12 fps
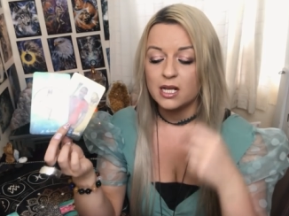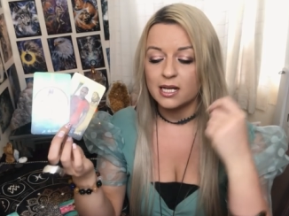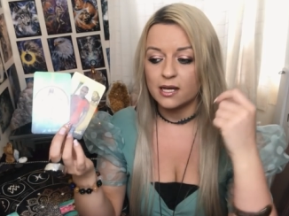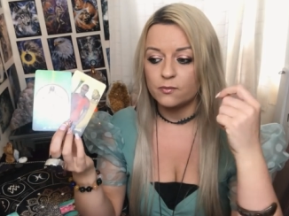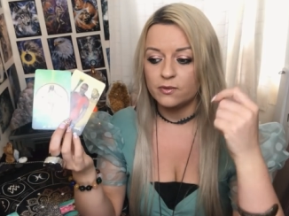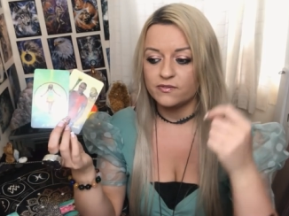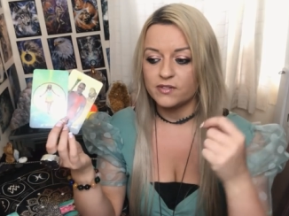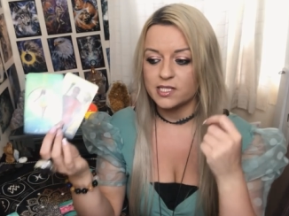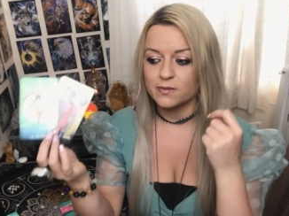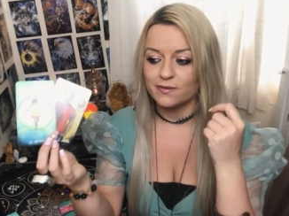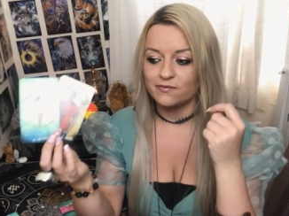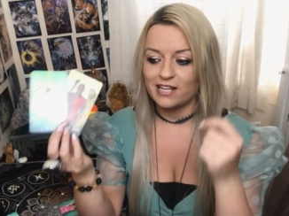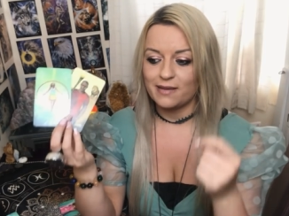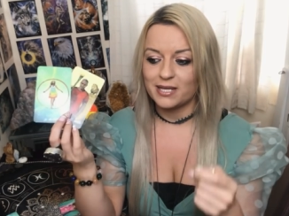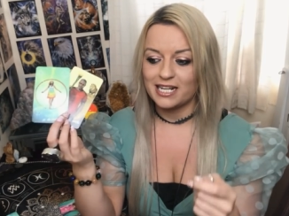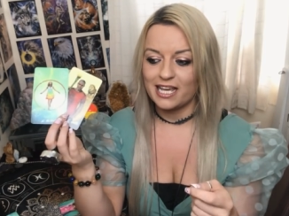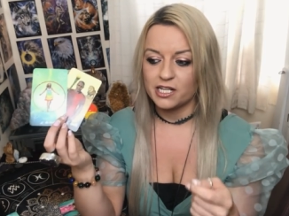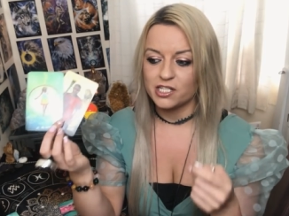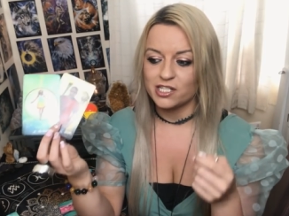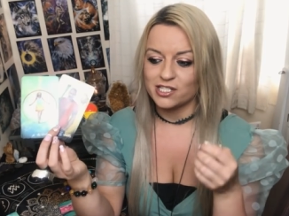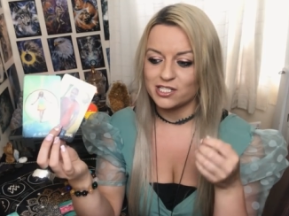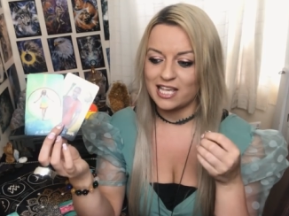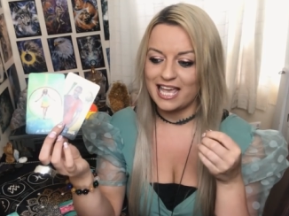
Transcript: Now, with these twin flame connections,